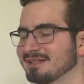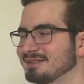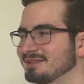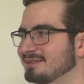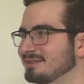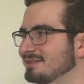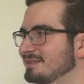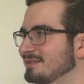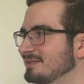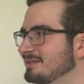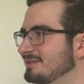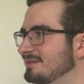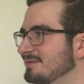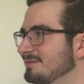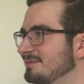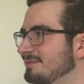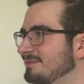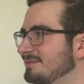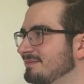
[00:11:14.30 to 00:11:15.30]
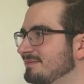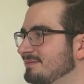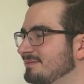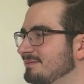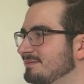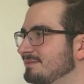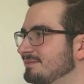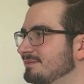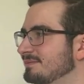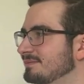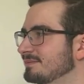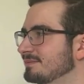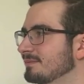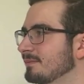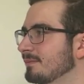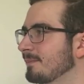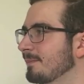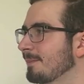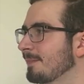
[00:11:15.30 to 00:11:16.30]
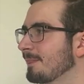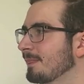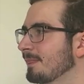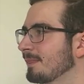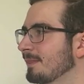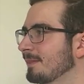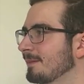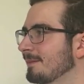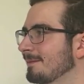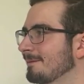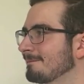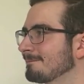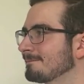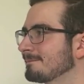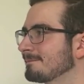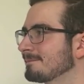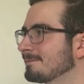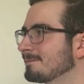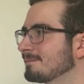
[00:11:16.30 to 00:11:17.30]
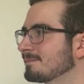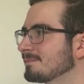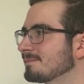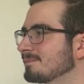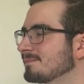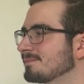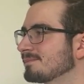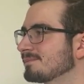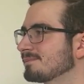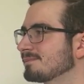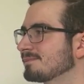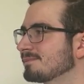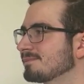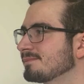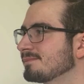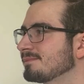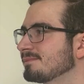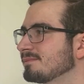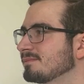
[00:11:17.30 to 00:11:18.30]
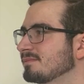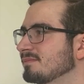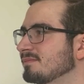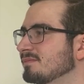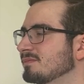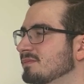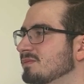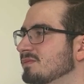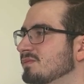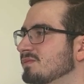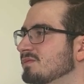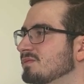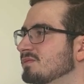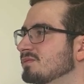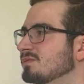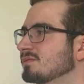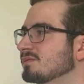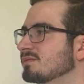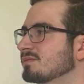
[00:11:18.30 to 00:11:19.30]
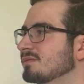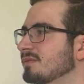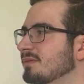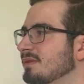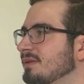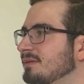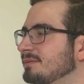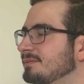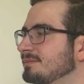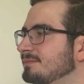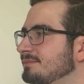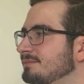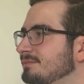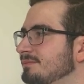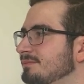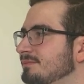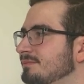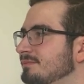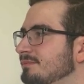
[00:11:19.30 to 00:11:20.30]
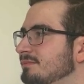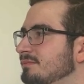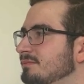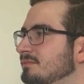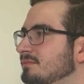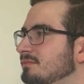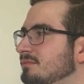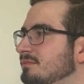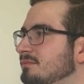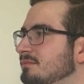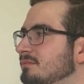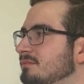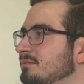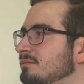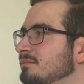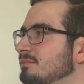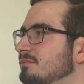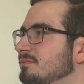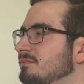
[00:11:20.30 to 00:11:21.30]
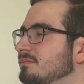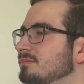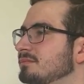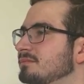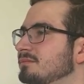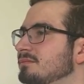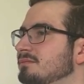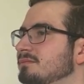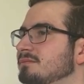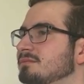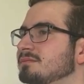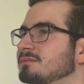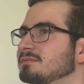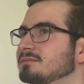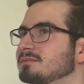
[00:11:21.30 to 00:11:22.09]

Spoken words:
The person shown says nothing.